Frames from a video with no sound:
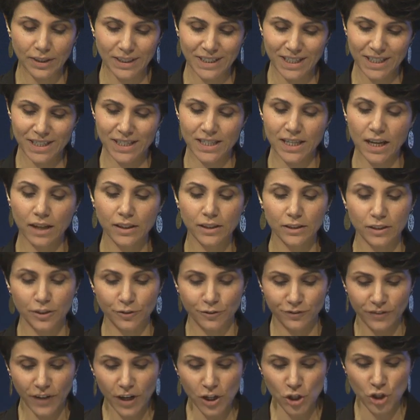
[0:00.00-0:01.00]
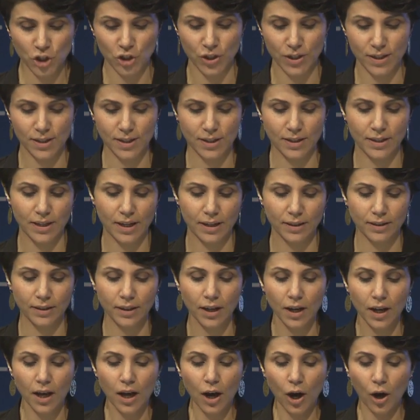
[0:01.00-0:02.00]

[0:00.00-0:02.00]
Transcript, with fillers: Graziani the fascist than